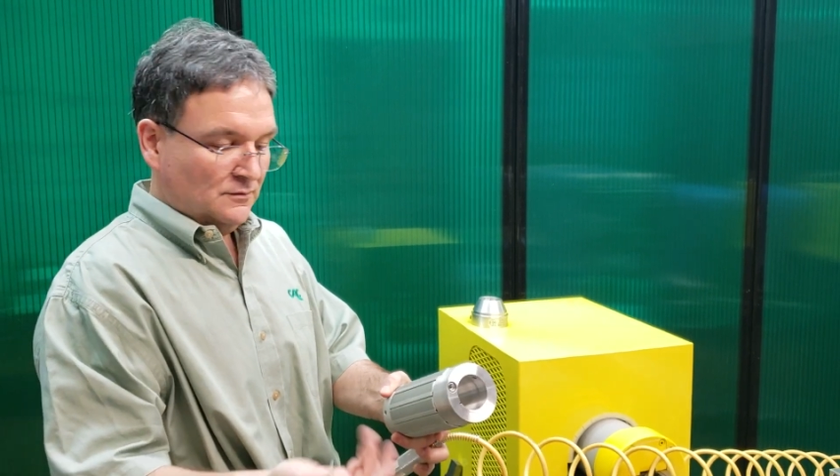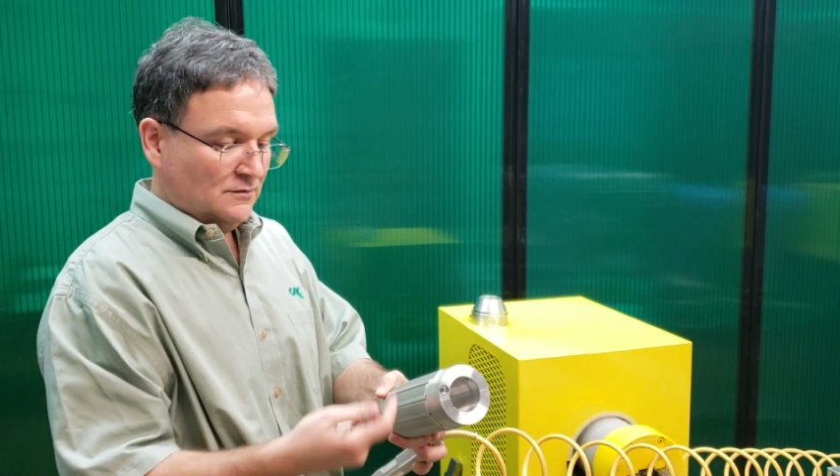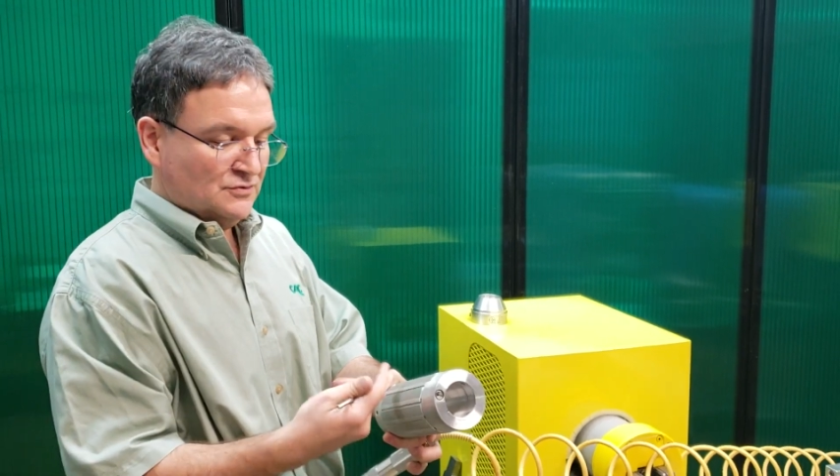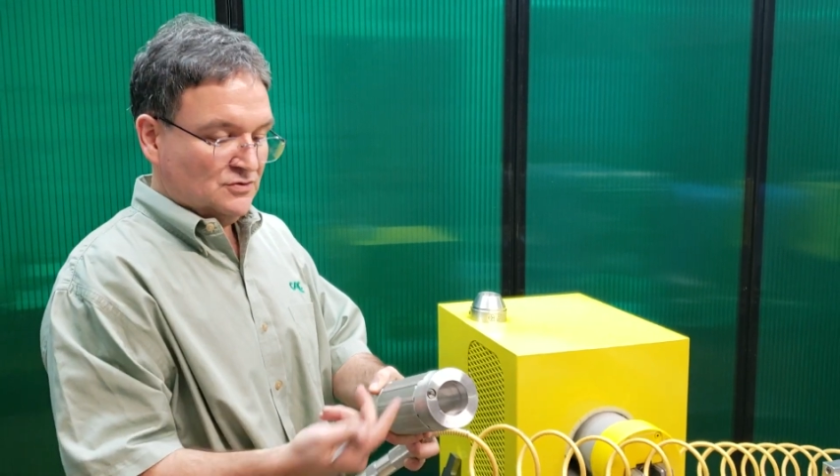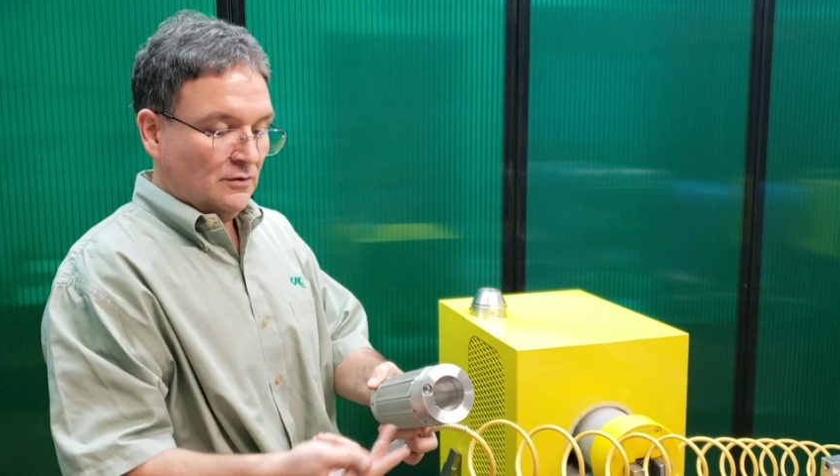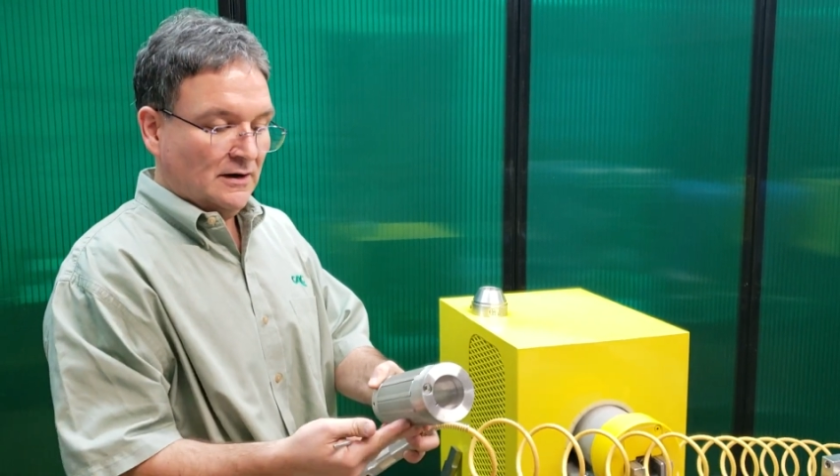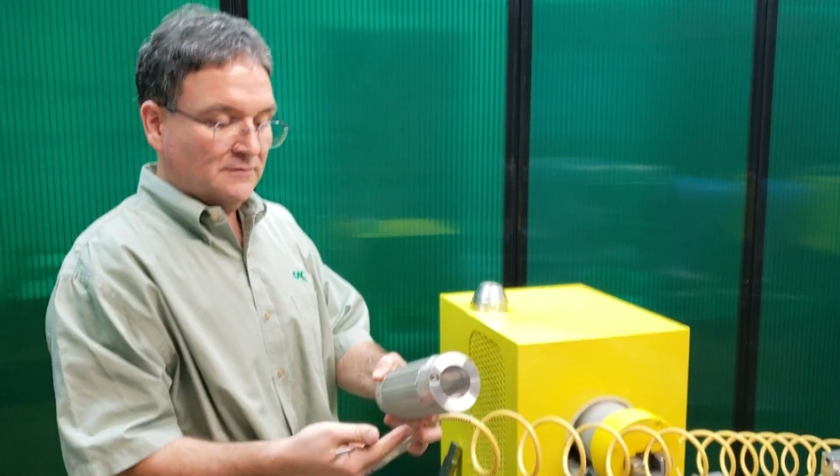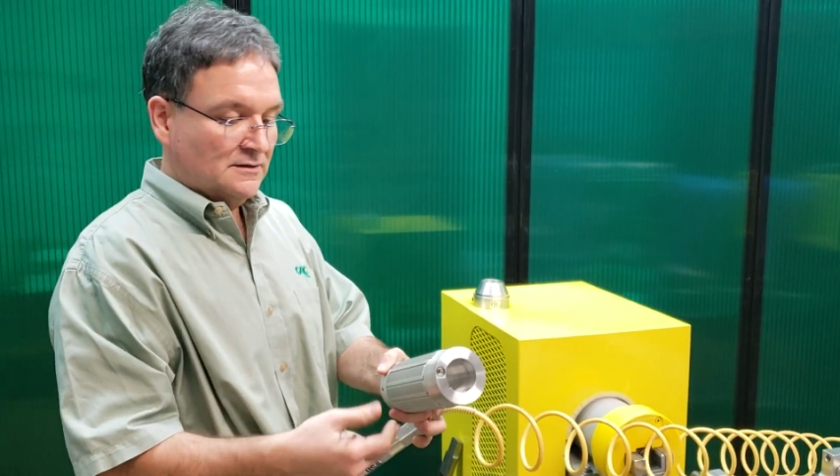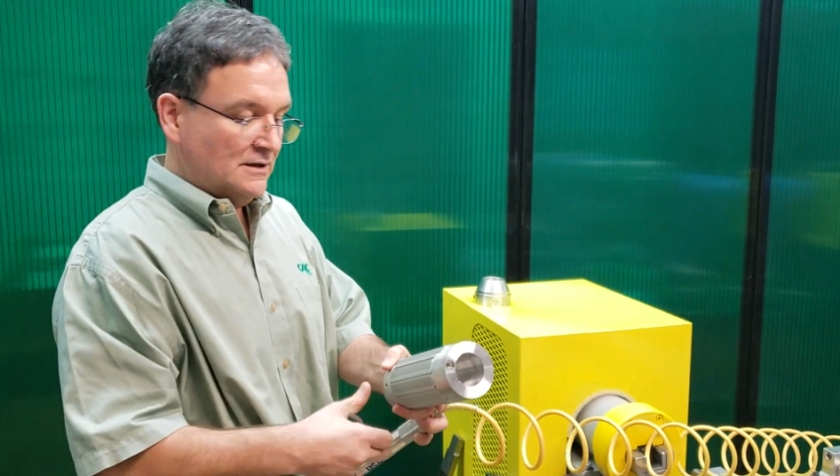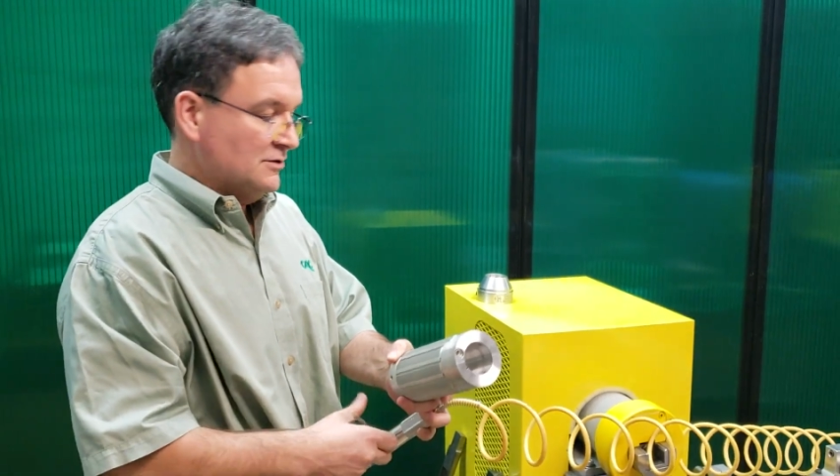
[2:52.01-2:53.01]
there's no
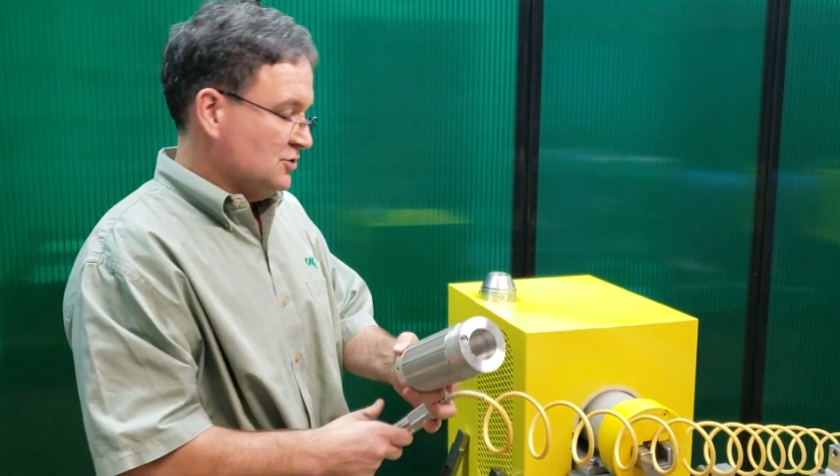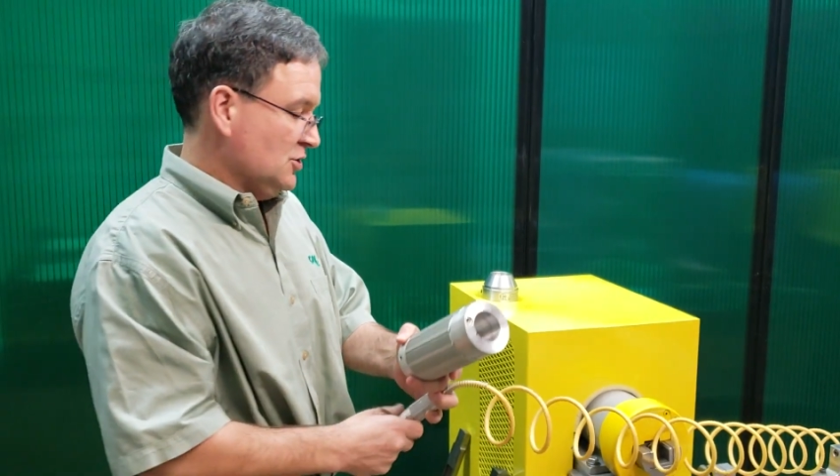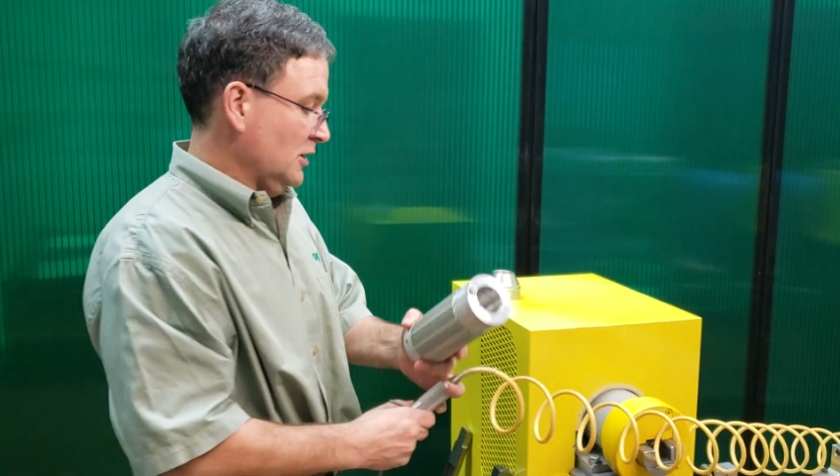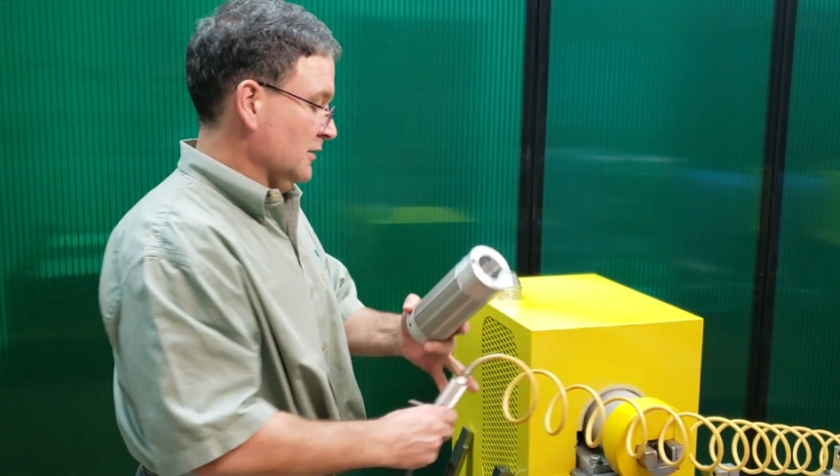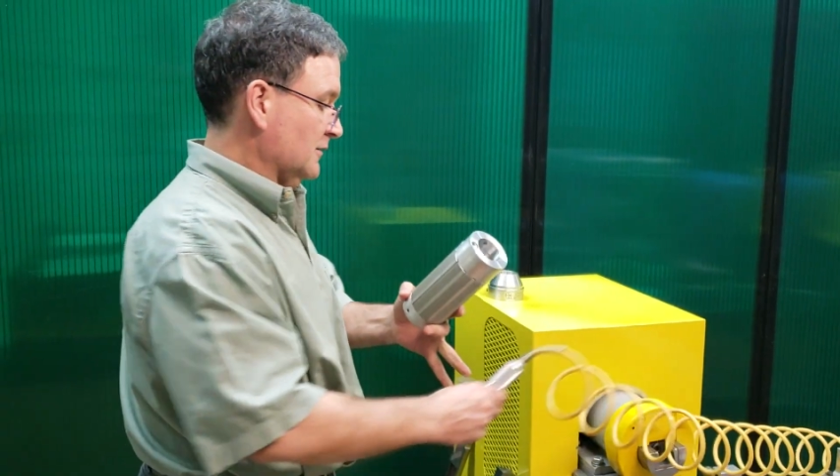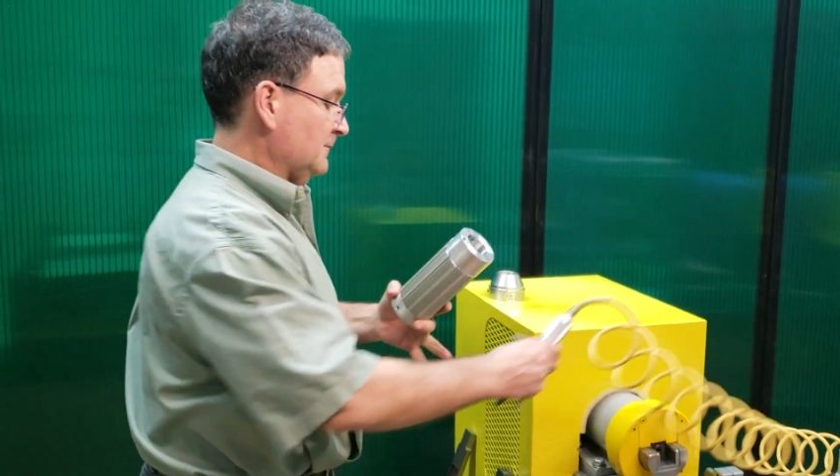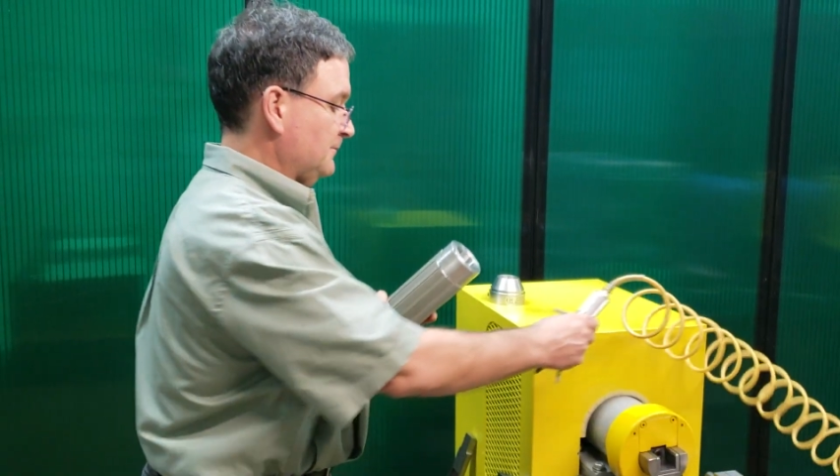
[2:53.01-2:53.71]
air in the chuck.